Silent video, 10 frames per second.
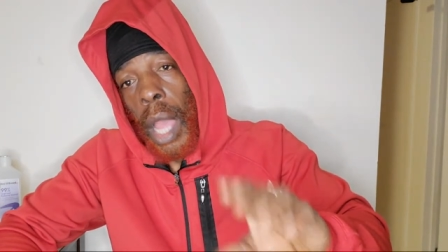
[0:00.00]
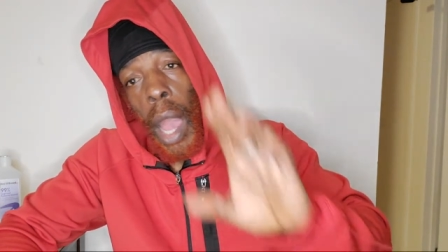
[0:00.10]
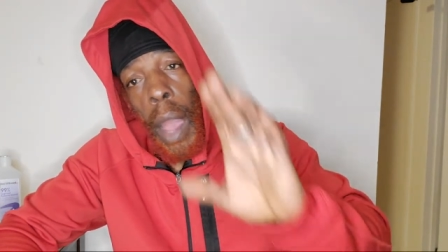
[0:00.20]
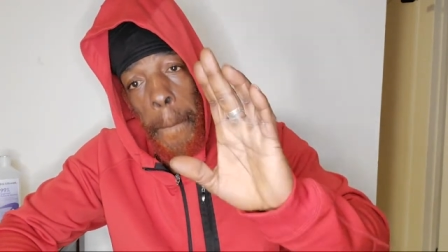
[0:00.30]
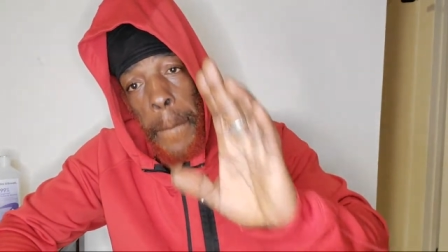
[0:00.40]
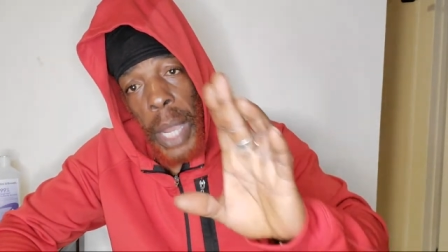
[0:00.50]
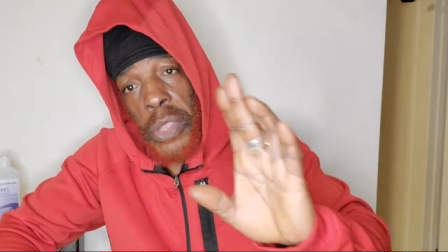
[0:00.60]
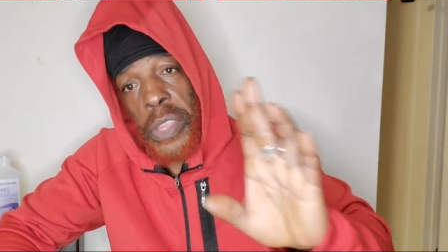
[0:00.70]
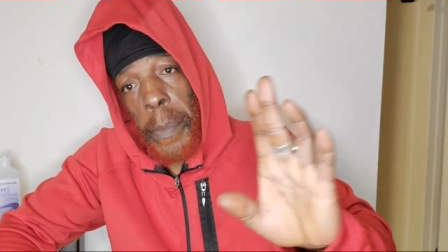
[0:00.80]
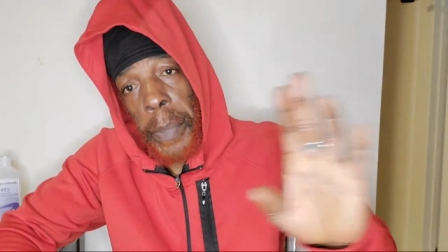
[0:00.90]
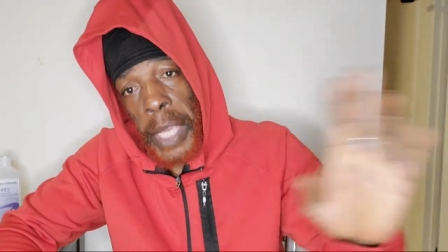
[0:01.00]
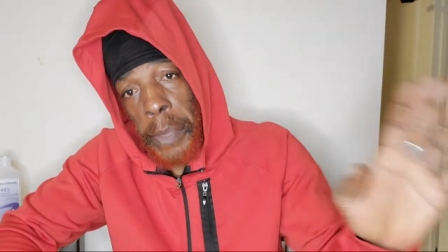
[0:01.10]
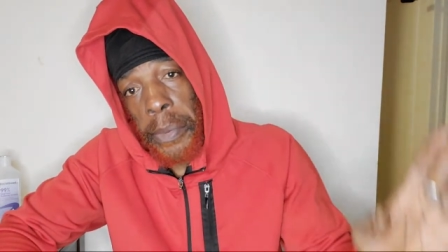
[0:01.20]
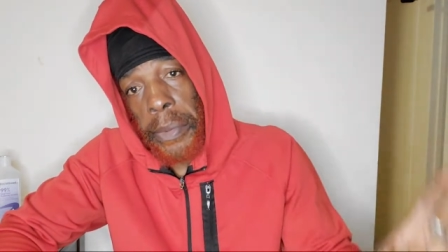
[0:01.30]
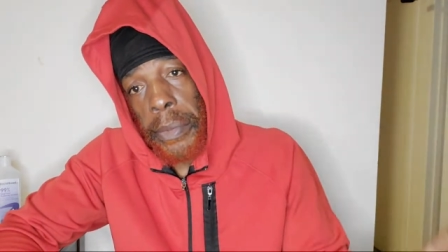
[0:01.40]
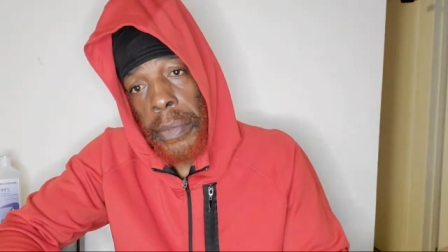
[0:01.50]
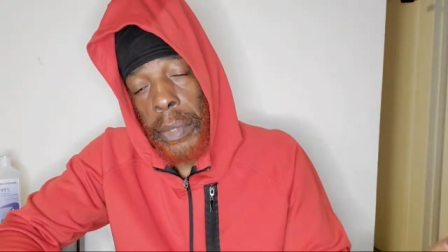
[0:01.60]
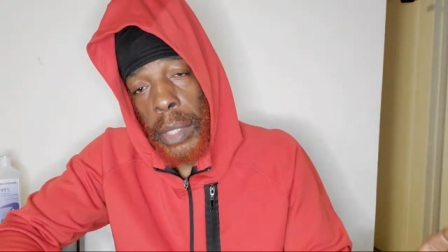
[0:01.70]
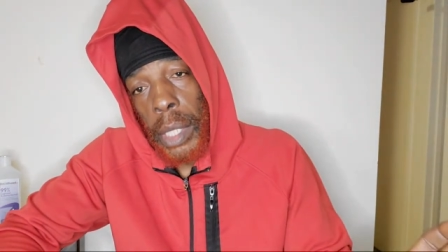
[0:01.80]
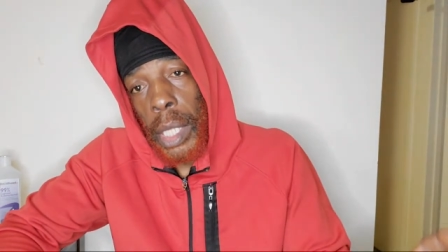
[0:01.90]
a bunch of people,
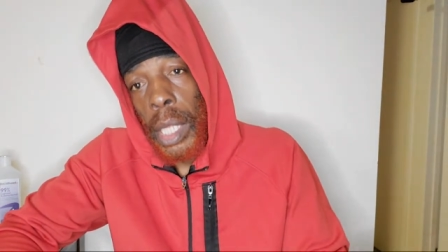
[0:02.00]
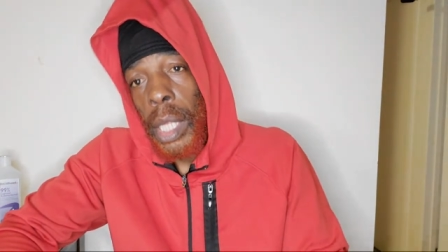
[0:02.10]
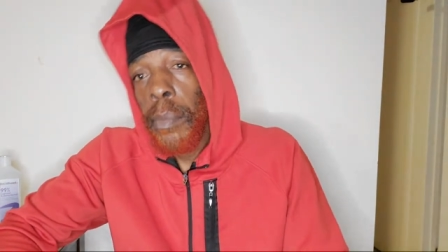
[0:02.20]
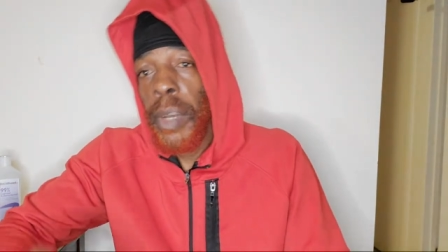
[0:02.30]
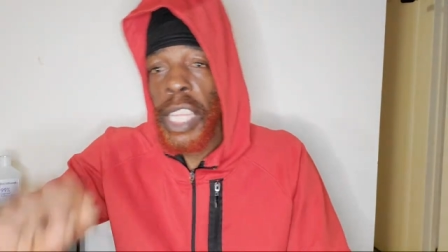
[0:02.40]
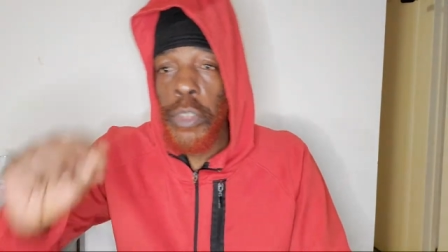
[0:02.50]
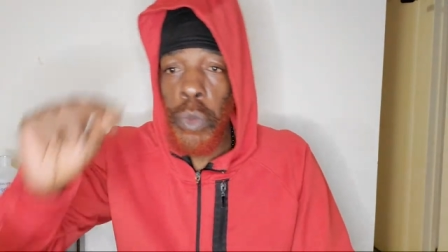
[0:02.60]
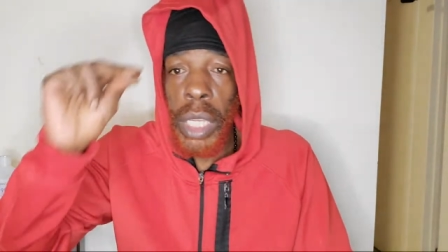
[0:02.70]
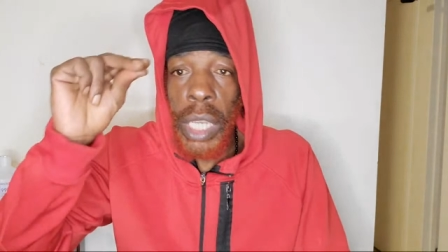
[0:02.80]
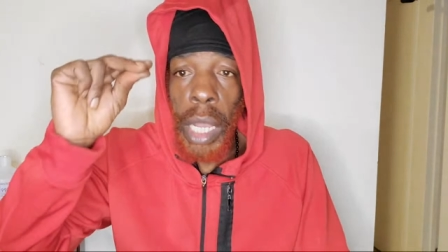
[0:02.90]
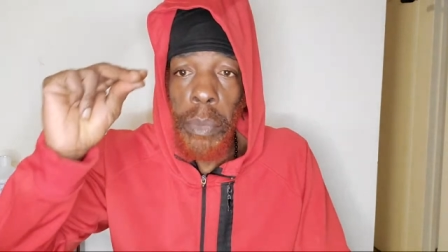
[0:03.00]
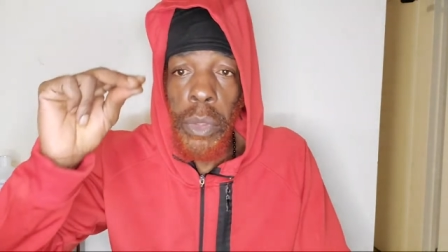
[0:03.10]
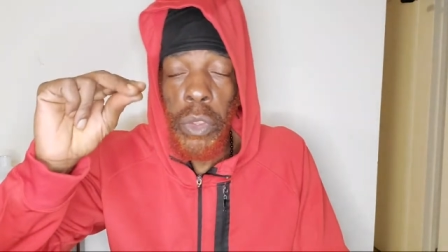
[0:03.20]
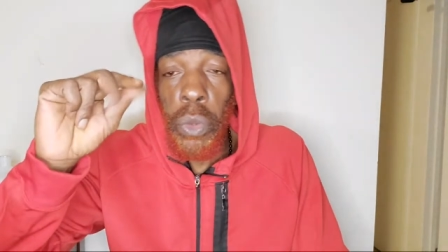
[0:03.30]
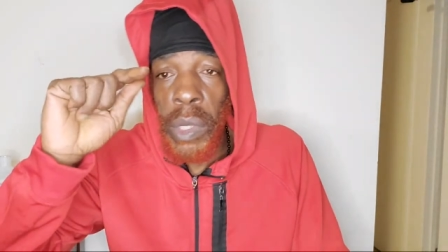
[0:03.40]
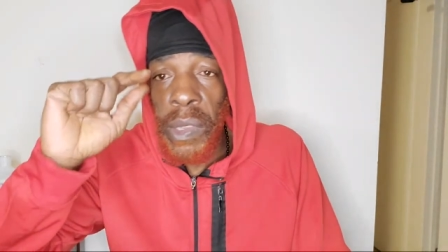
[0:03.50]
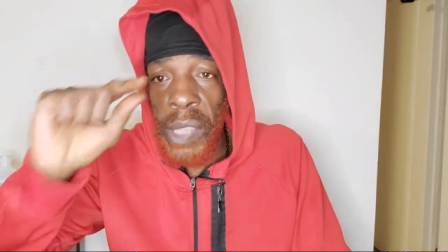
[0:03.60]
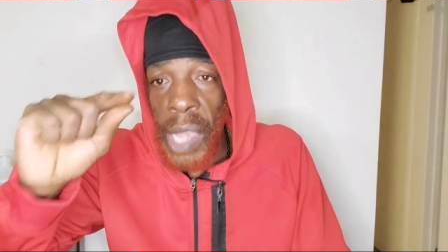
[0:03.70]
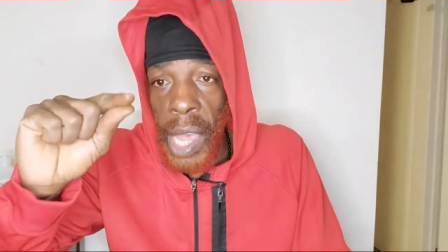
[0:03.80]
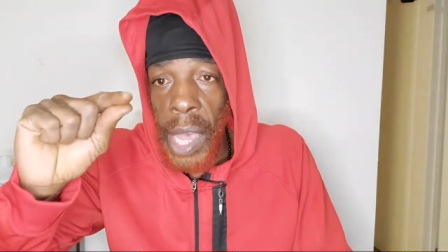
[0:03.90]
but it will come to a
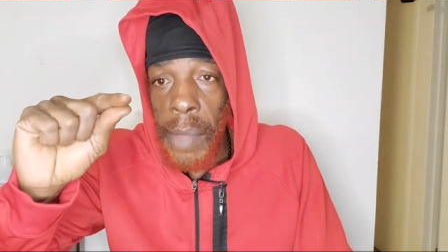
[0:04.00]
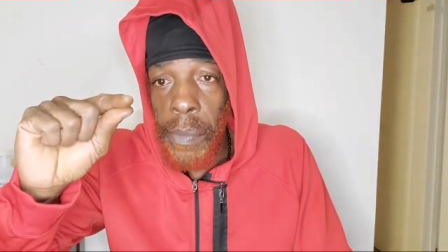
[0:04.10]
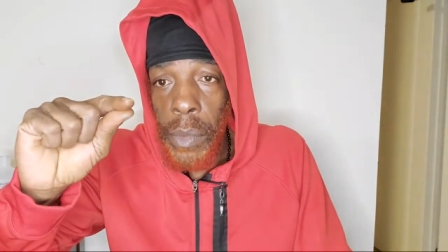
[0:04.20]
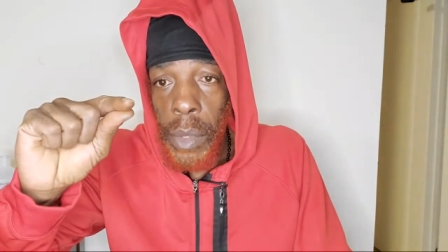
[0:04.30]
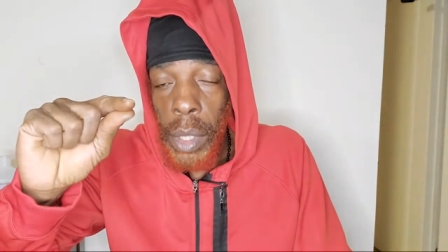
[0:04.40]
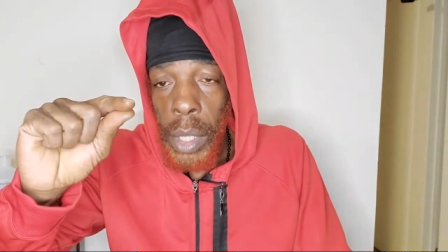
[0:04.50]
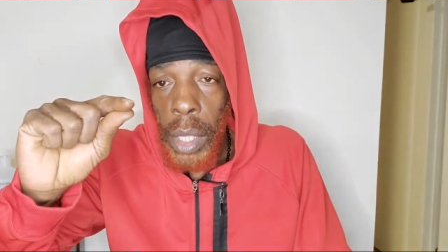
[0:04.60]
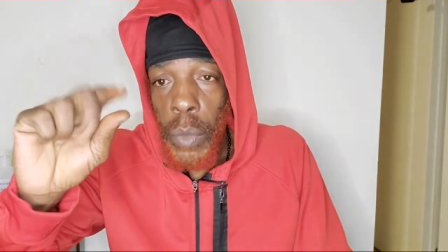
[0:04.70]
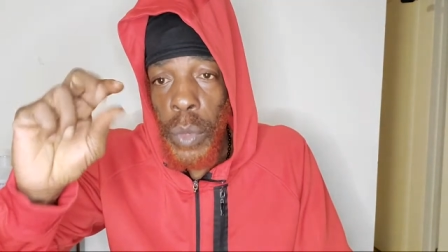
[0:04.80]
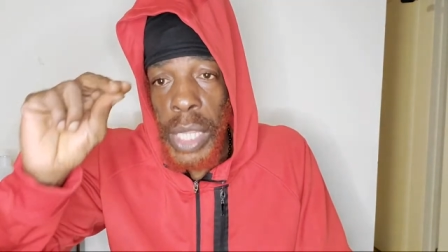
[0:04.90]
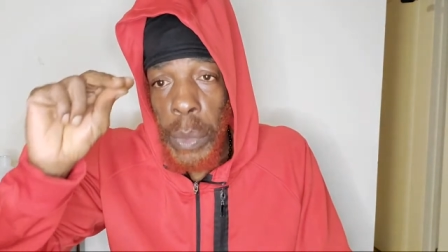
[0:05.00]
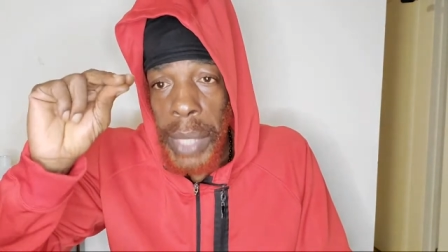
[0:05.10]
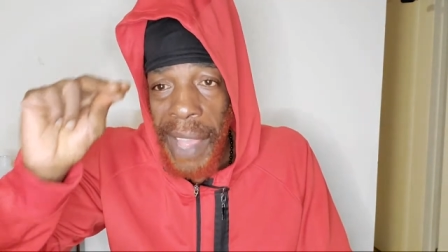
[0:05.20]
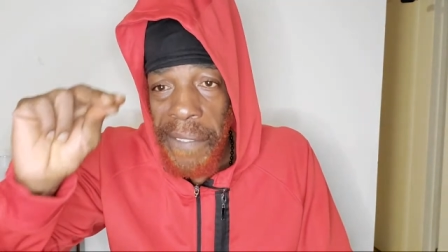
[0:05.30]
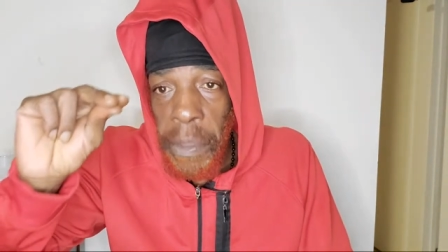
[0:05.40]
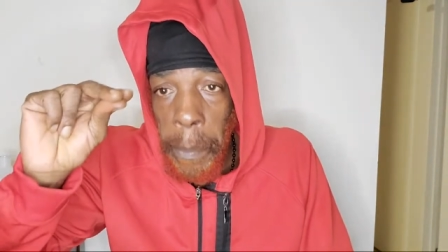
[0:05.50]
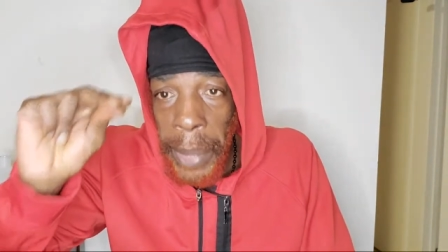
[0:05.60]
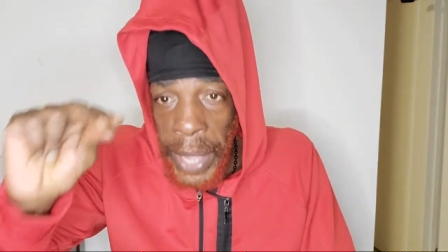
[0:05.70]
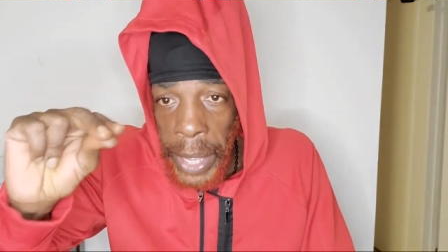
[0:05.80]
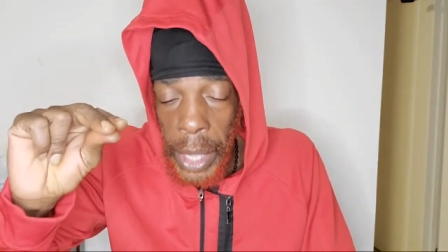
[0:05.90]
time when they will have to
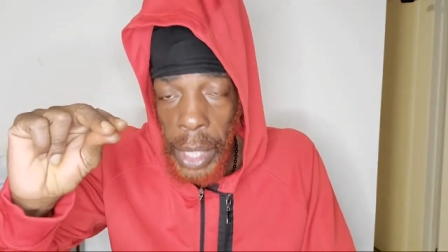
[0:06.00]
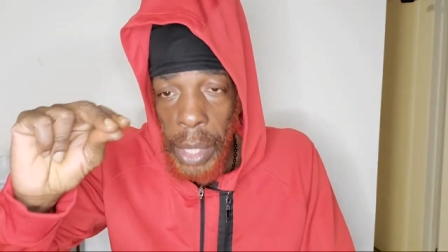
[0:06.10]
pay.